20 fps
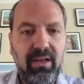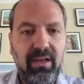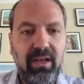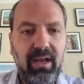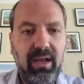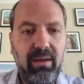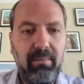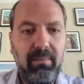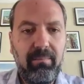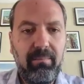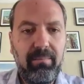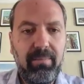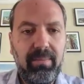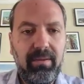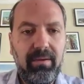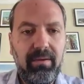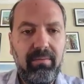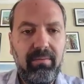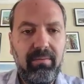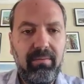
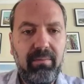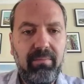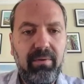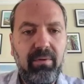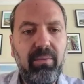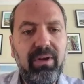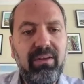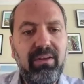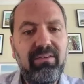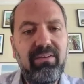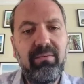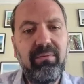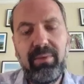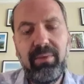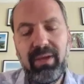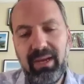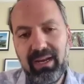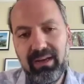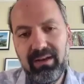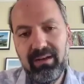But what does it
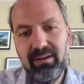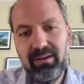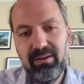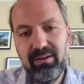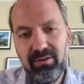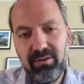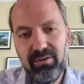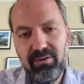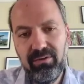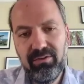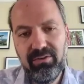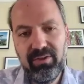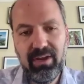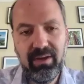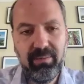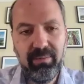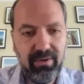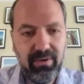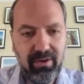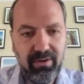mean to set
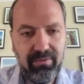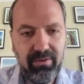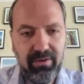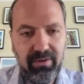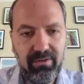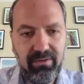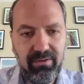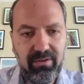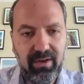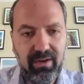up an office?